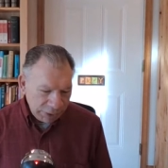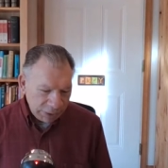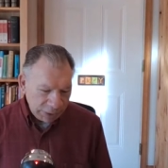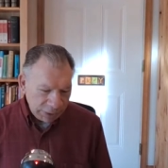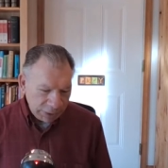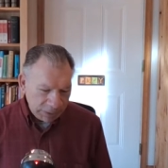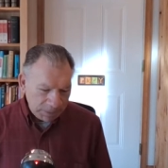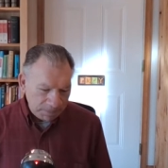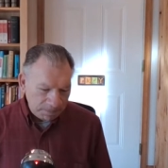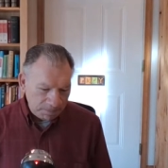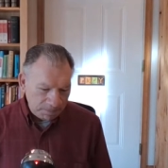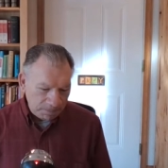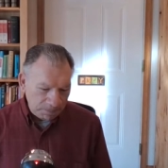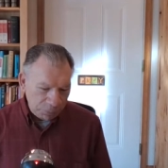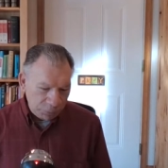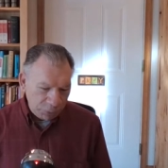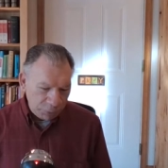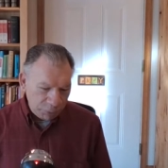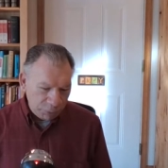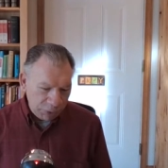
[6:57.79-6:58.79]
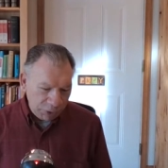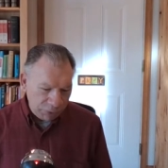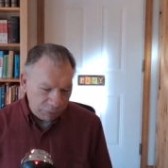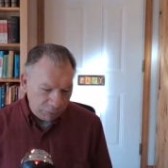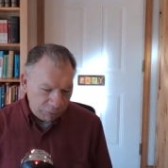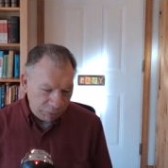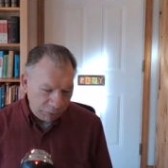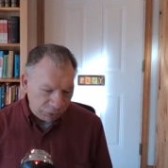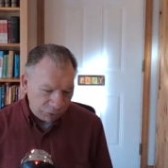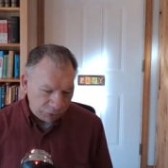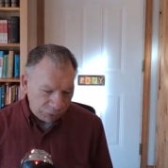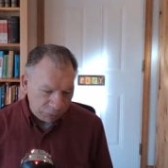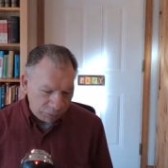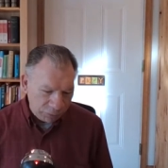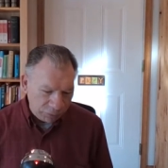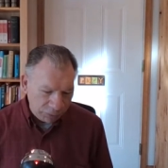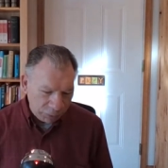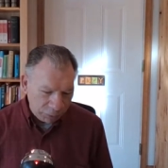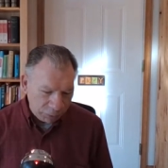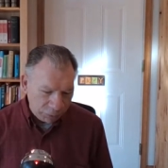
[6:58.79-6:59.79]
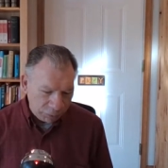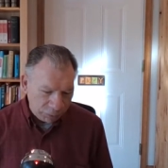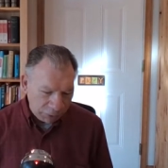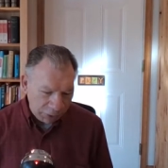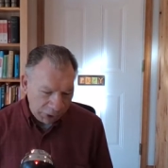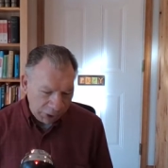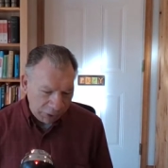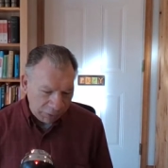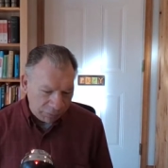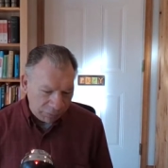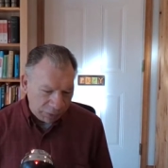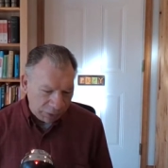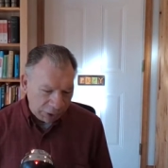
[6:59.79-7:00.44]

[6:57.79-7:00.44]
um, we, we should feel grieved,